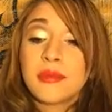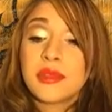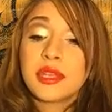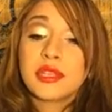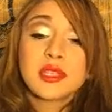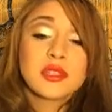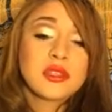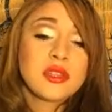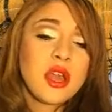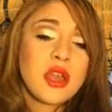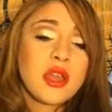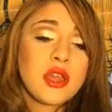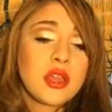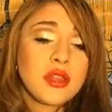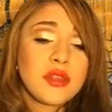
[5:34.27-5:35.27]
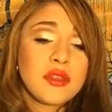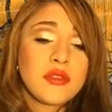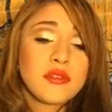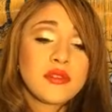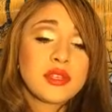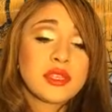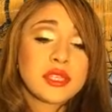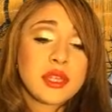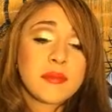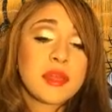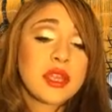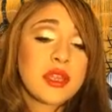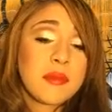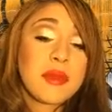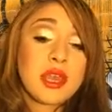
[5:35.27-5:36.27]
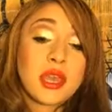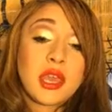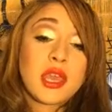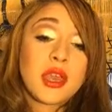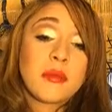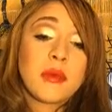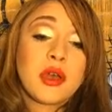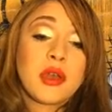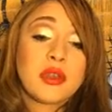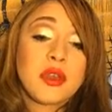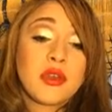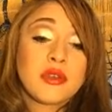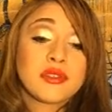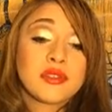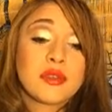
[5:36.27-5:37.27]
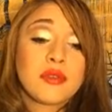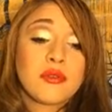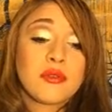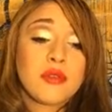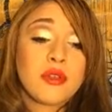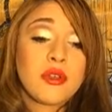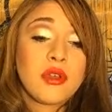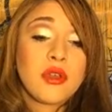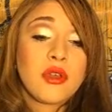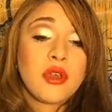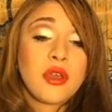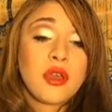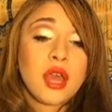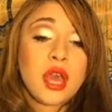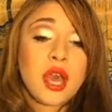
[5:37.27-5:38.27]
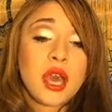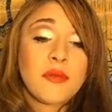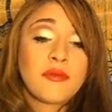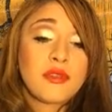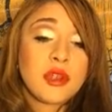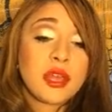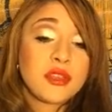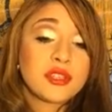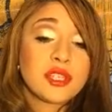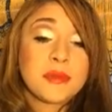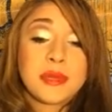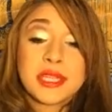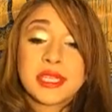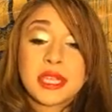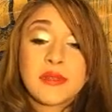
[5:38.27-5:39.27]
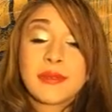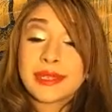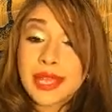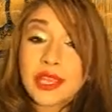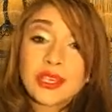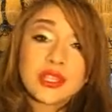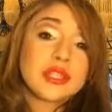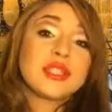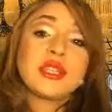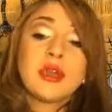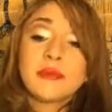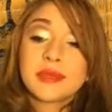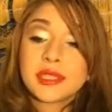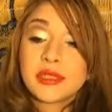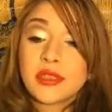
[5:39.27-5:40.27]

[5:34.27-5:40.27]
This is not just something I'm picking up on also for LGBT relationships.